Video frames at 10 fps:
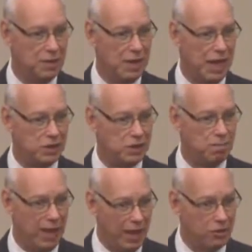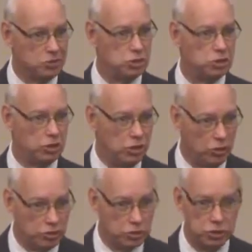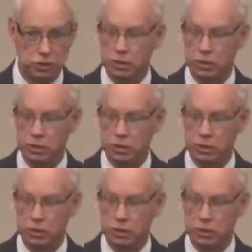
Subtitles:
and about church.